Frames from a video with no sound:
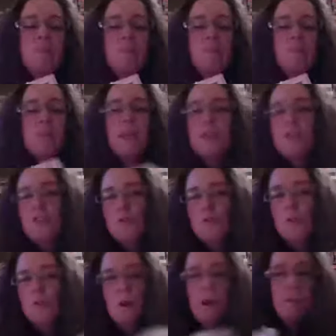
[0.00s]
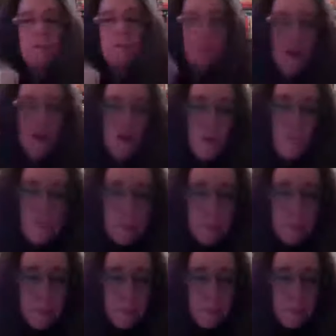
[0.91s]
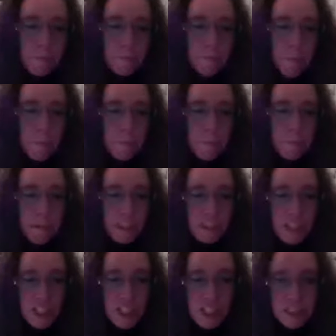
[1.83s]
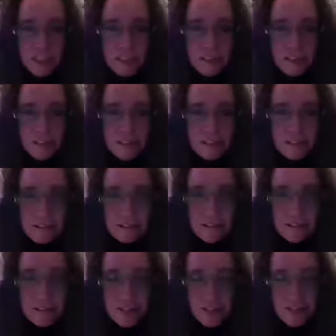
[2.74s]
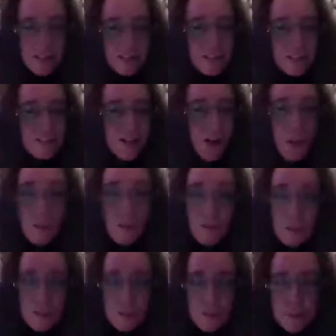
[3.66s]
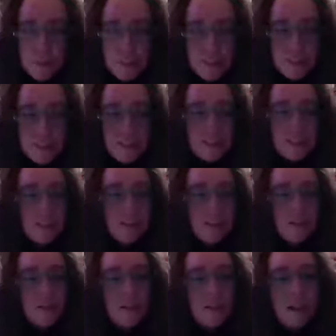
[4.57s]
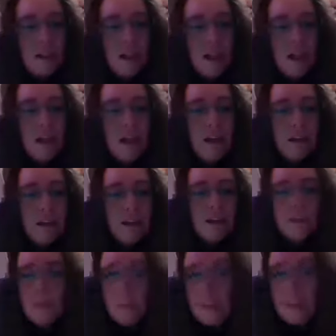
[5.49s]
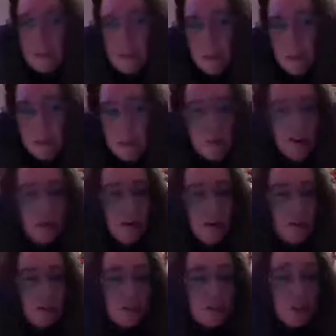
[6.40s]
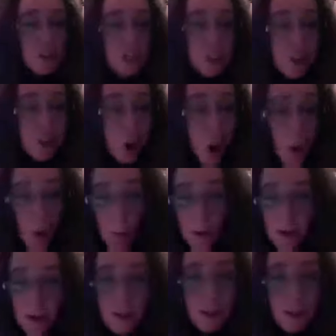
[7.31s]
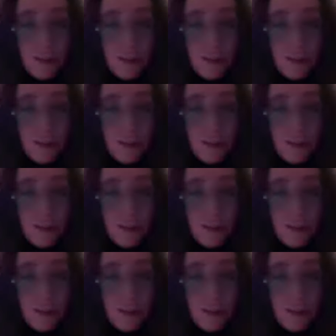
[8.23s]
This was part of their Munchies series, all of which have been discontinued. So you got a gummy bear, there's a Cheeto, there's a